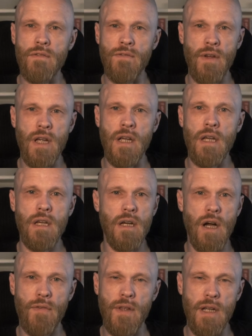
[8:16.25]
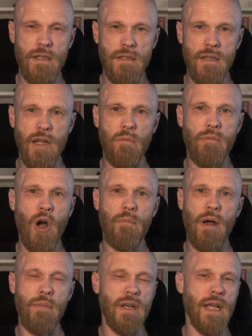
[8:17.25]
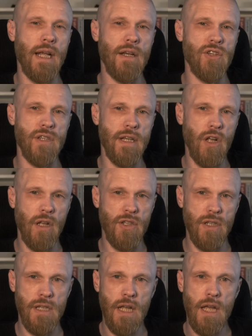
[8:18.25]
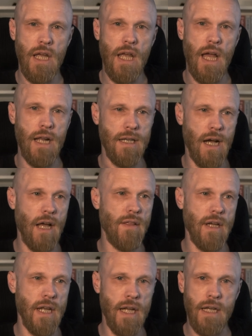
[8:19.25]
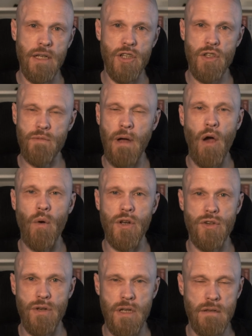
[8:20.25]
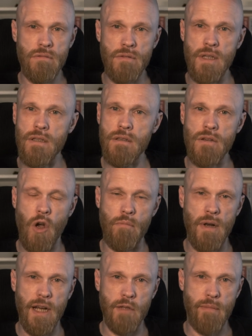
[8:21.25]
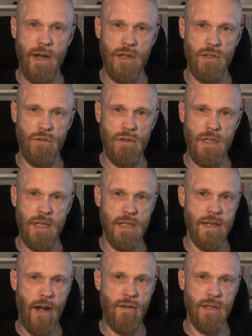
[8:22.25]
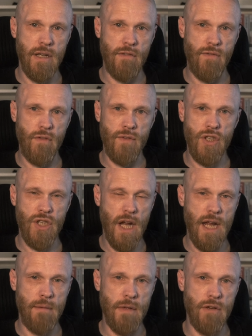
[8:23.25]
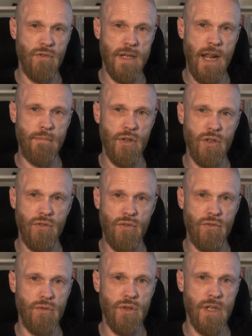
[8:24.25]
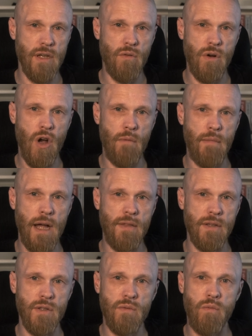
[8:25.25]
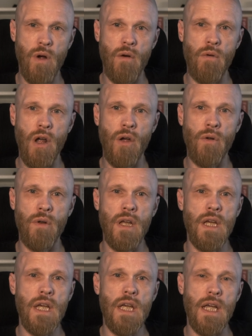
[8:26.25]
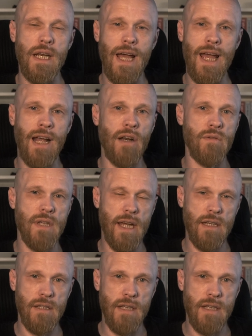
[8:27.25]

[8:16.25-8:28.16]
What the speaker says: Vig, Athalas, they pop up in English genealogies and other English poetry. This complex backstory, this narrative of shame and redemption through single combat, this well known in Anglo-Saxon